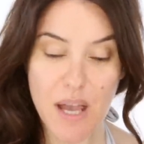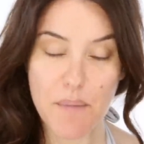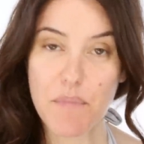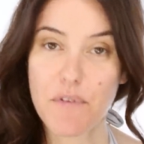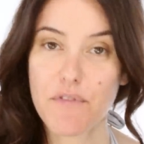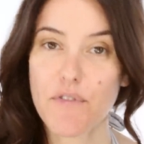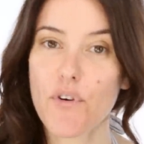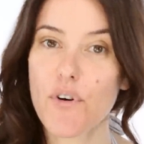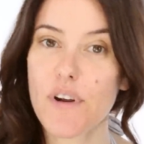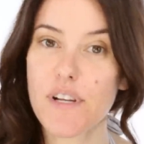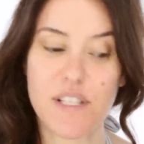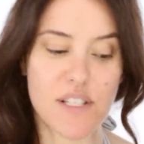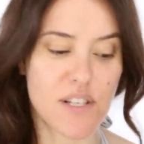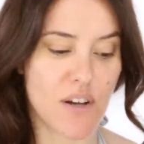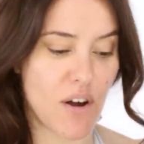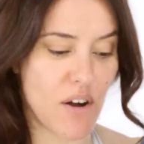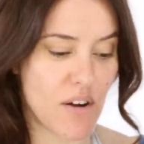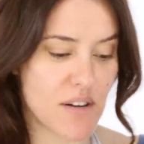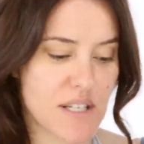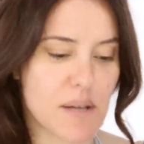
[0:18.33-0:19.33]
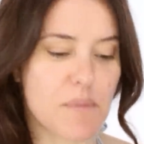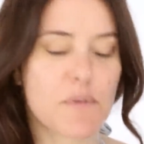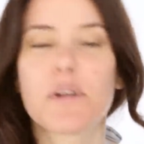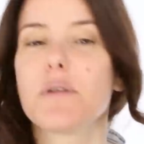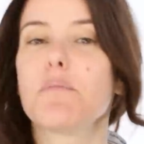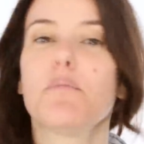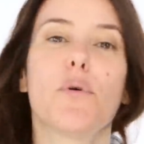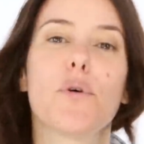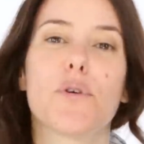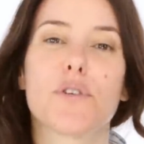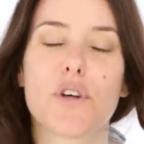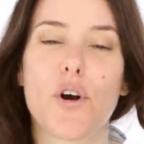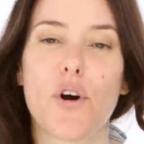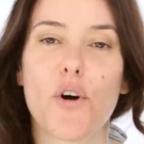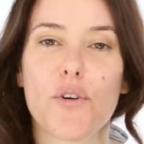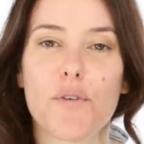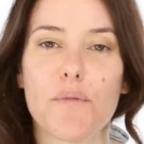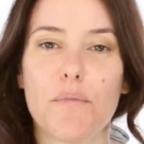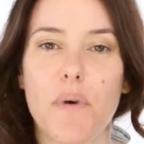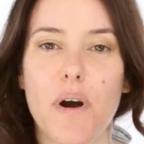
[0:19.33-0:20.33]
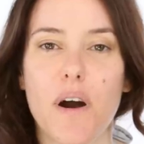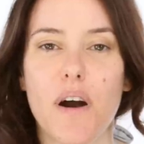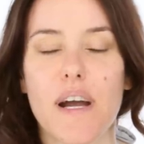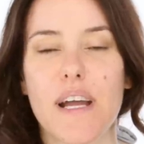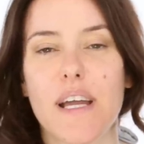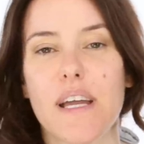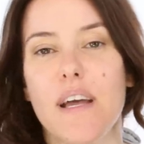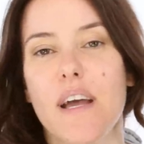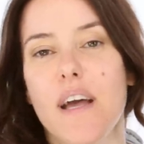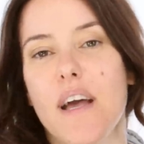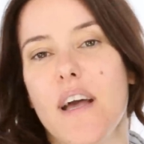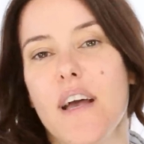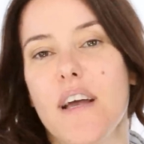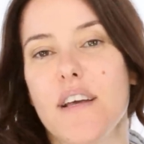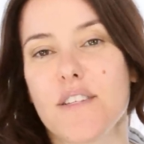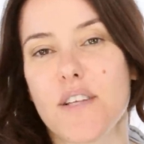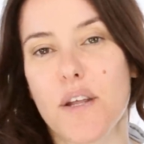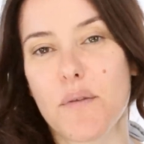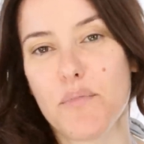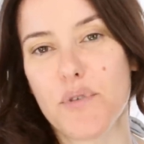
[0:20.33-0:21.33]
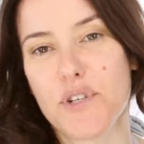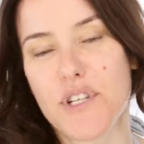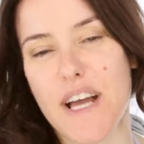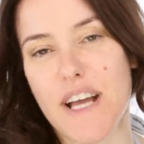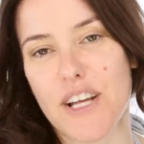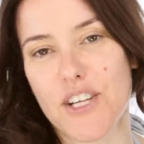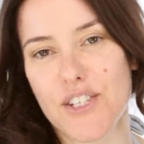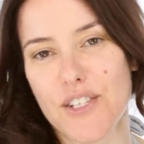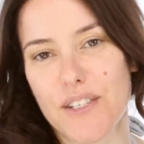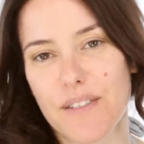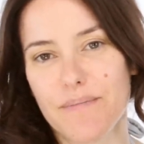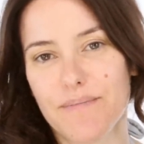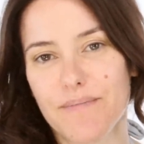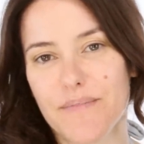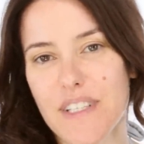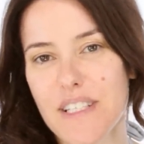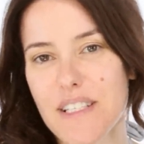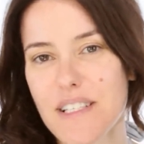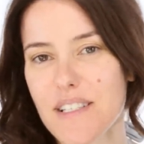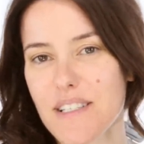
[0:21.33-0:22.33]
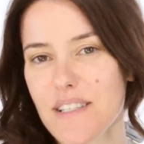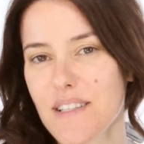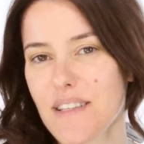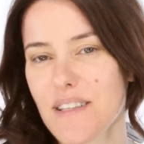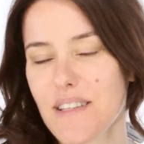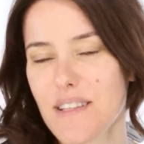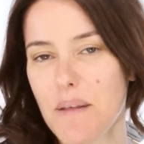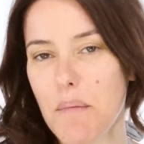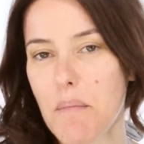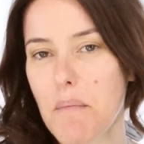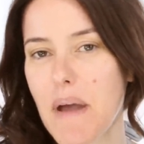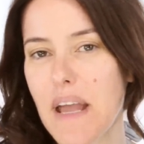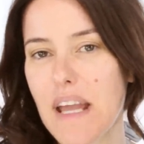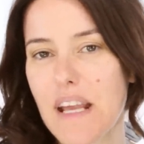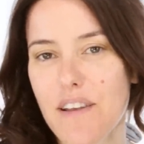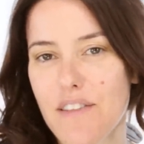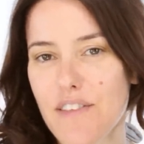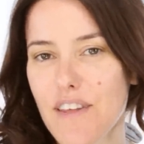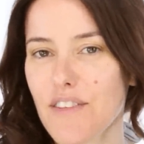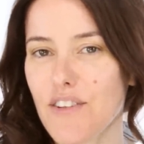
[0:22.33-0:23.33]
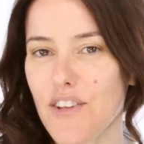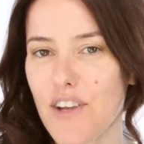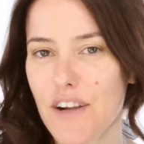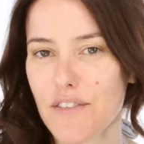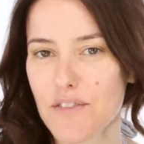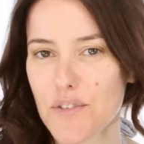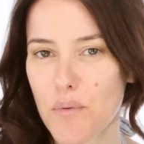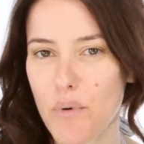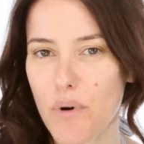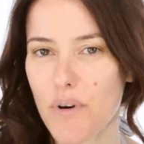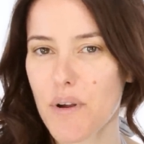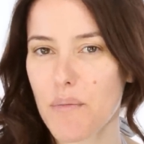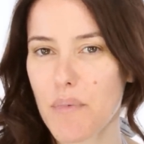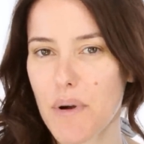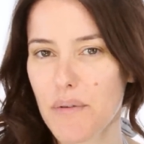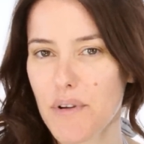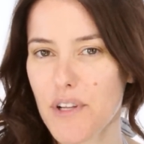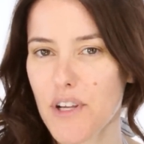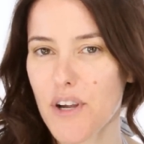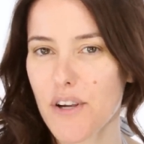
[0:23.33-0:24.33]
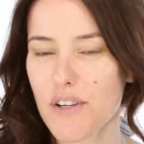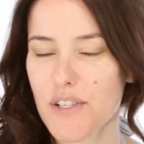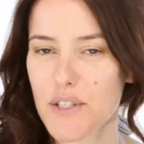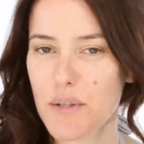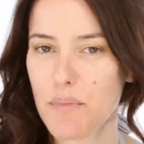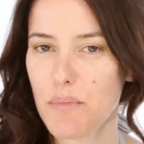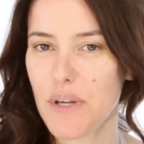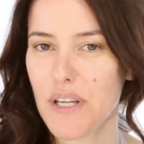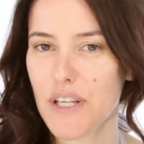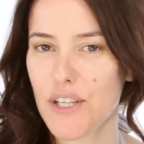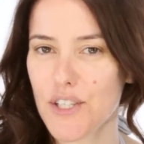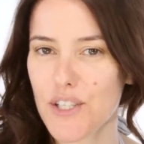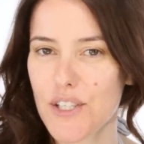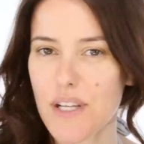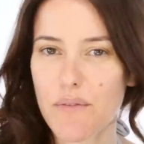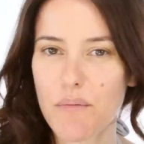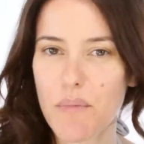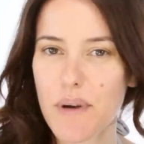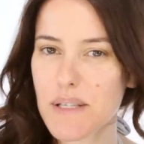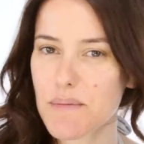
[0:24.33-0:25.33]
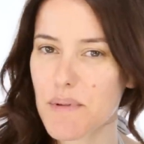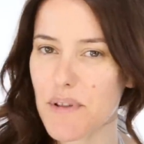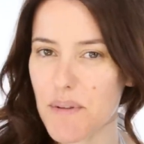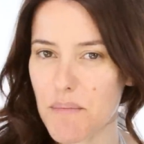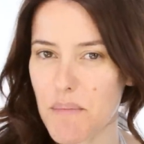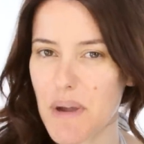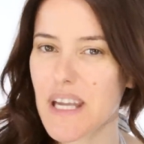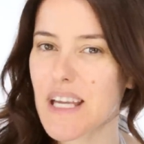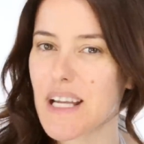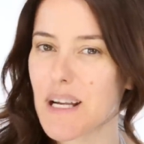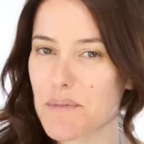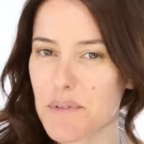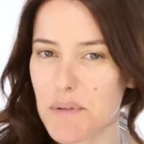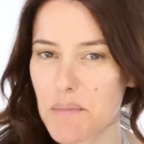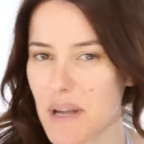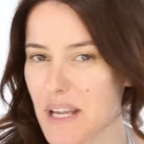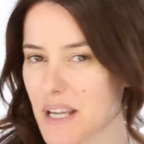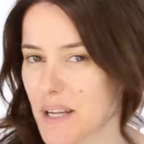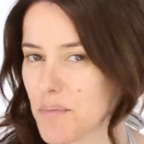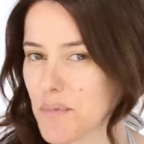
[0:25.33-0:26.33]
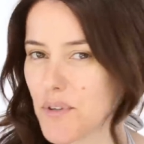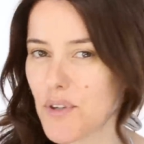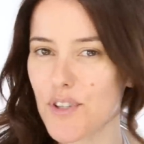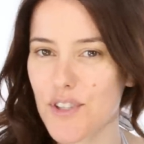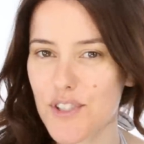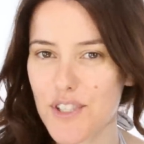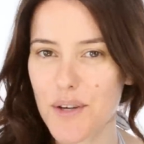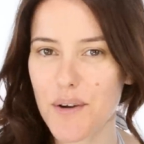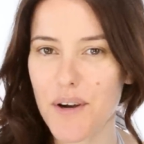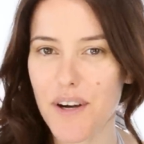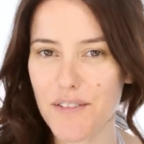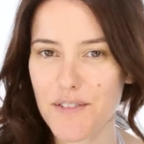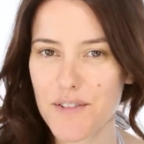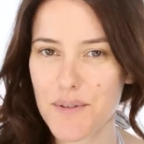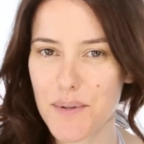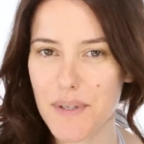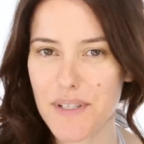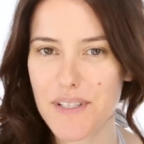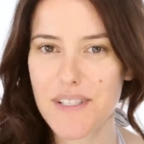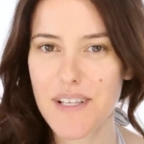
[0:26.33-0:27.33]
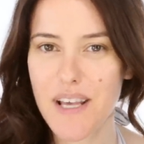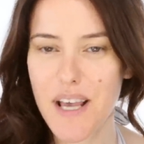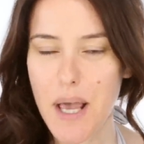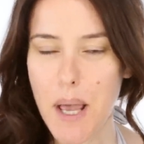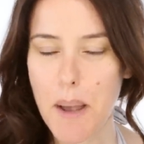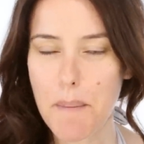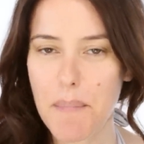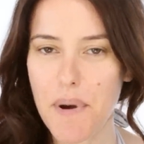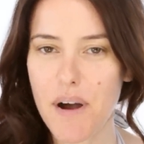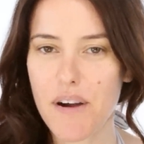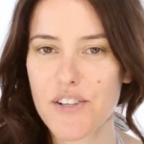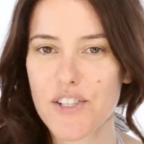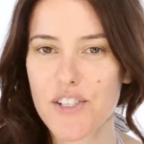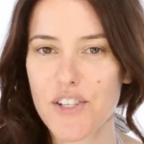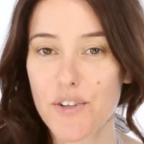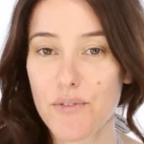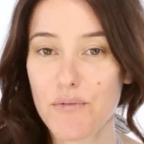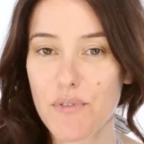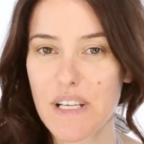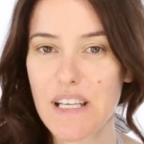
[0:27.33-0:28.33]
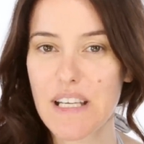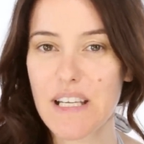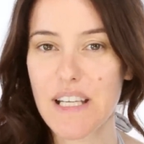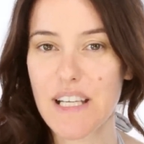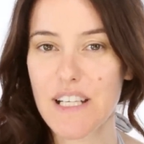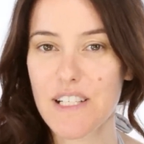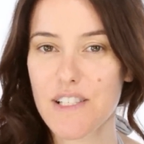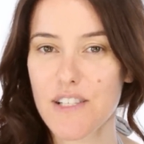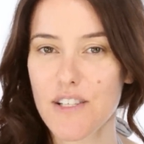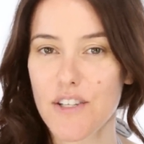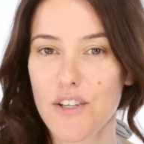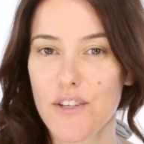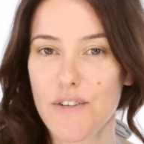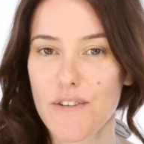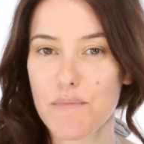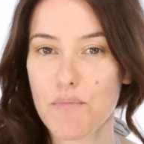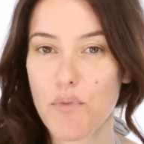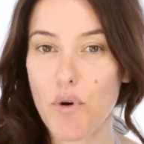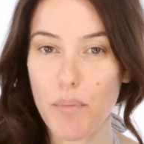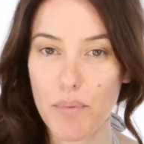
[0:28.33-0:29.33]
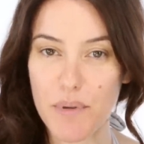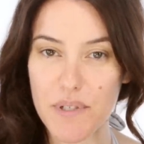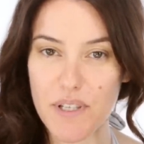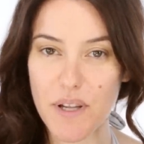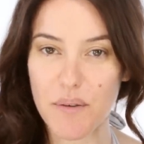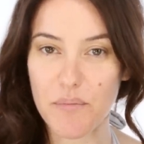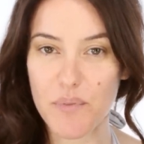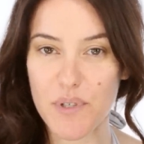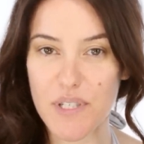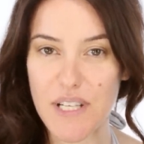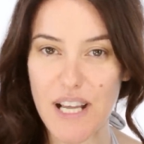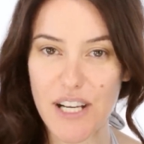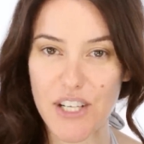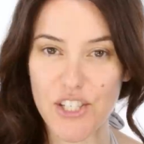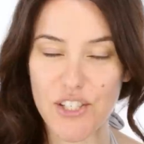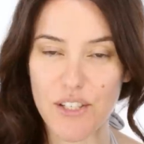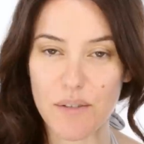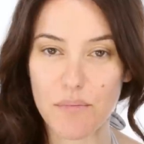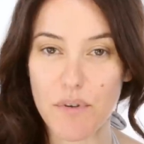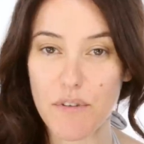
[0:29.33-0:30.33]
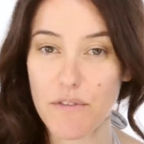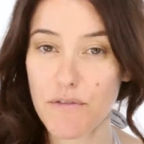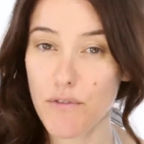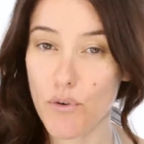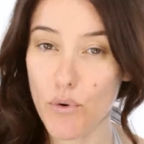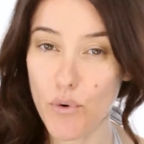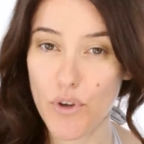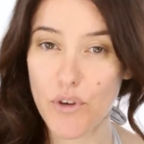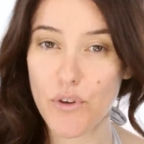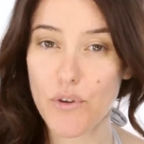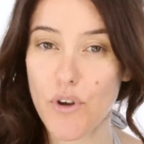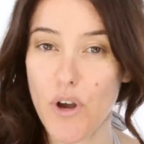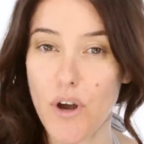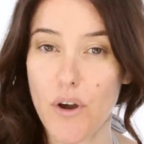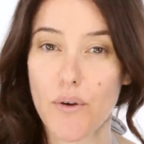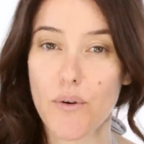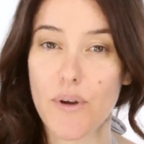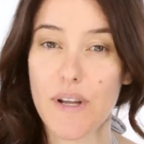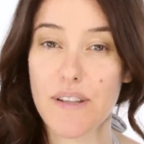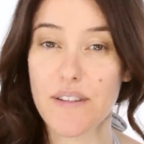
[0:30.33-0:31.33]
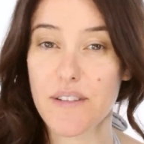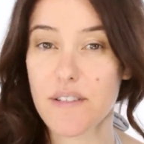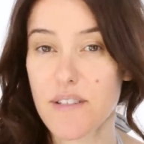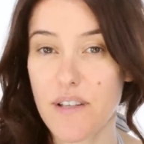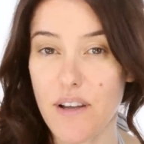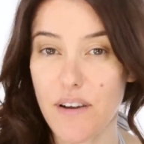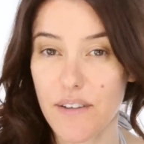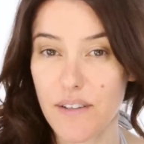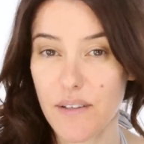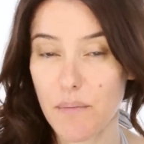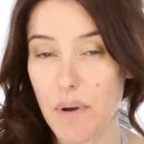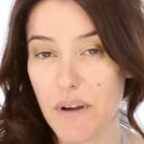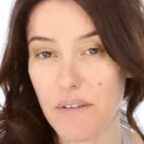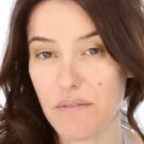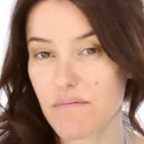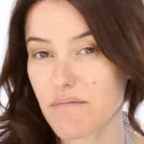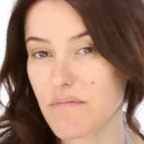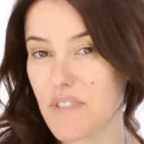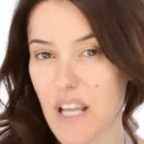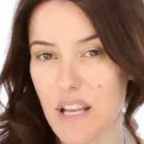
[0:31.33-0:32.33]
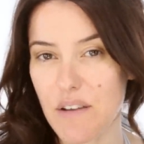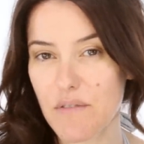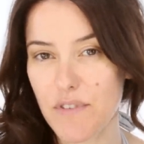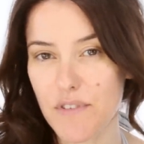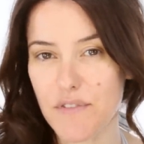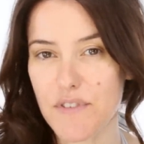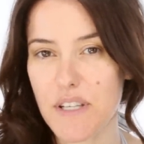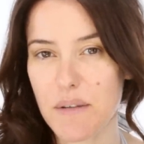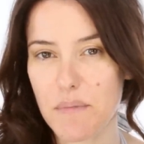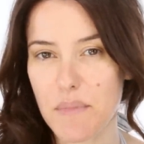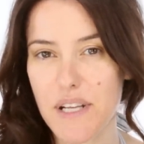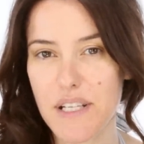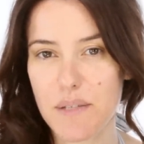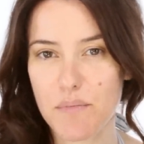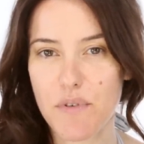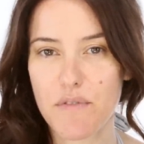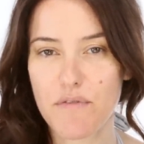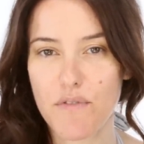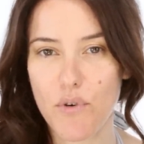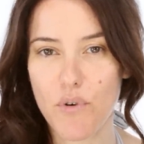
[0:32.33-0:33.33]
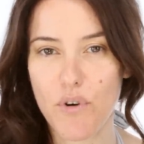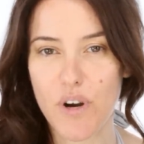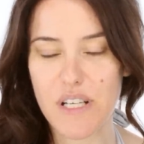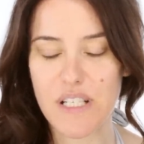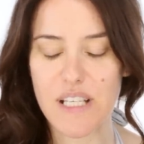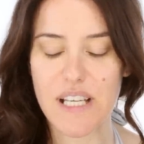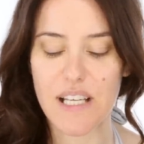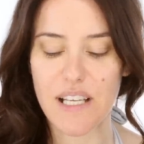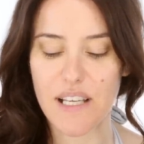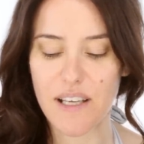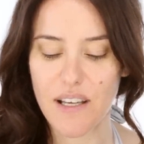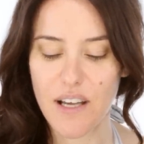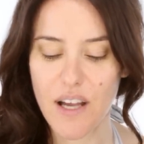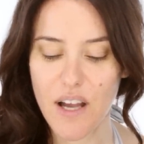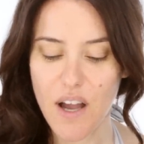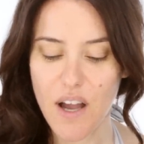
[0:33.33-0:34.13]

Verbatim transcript: Before I start, I'm going to put on my sun protection. This is the main thing that you have to worry about when you go into the beach. Never mind about the makeup. The makeup you can do afterwards, but you really need to use proper sun protection before you go in the sun, about ten to fifteen minutes before ideally.